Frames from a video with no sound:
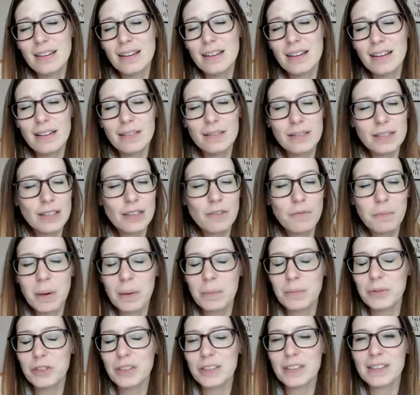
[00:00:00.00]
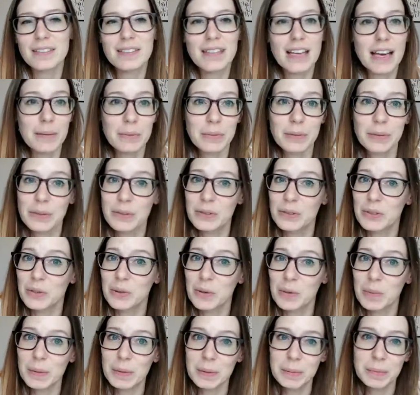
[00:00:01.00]
uh, self-publishing is absolutely
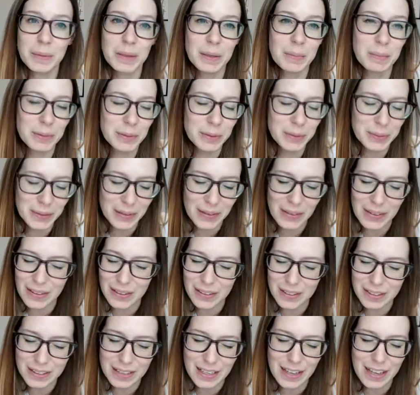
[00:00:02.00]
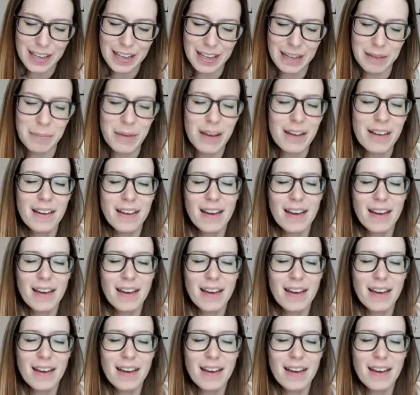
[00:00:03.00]
doable people do it all the time